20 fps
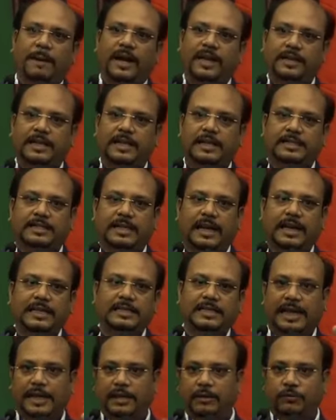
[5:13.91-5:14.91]
particle
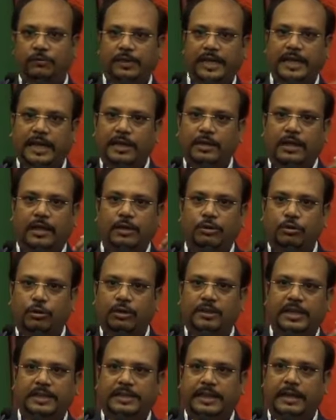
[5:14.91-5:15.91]
size and we can
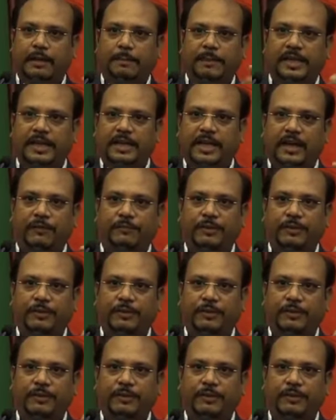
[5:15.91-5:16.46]
control the therapeutic